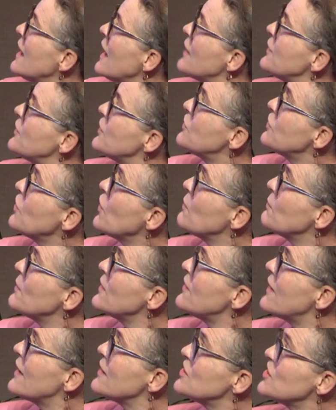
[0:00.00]
and
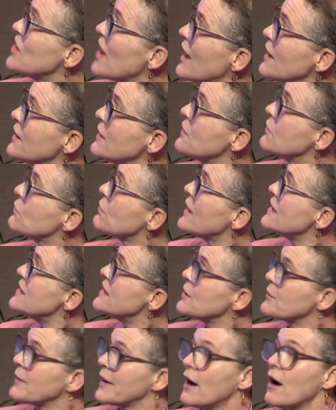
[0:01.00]
determined that CHAARTED
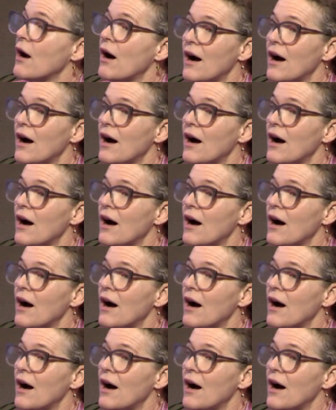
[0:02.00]
criteria